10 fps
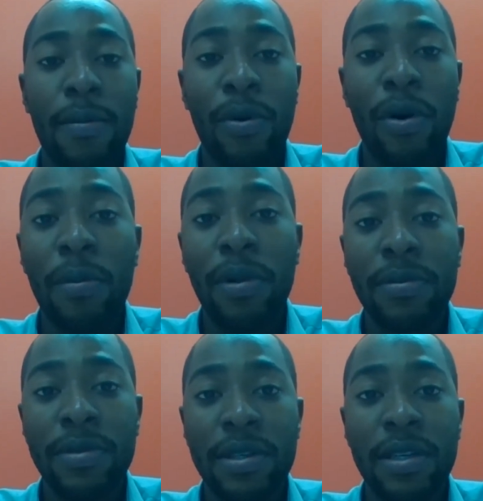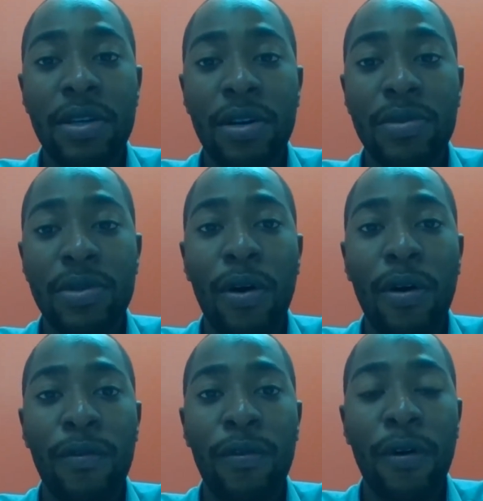uh, problems in
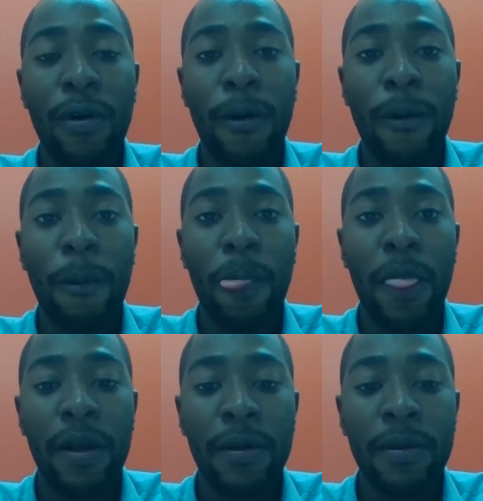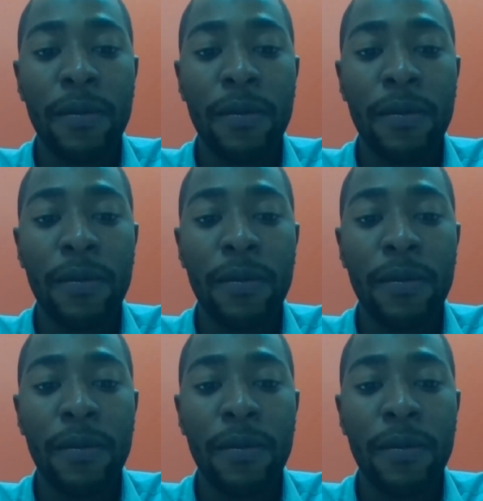terms of uh,